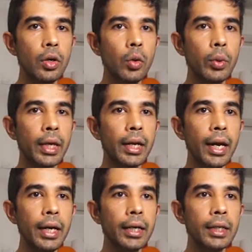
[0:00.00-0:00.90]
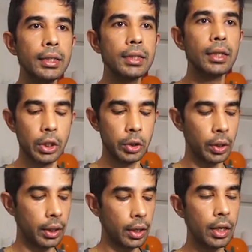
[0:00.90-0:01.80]
We can edit this to
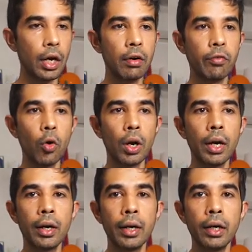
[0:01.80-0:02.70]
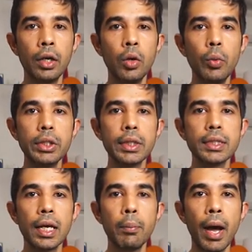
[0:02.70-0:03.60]
return a 400, which is
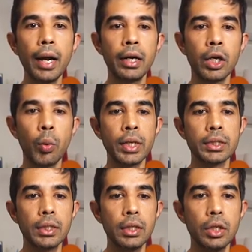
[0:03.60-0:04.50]
a bad request.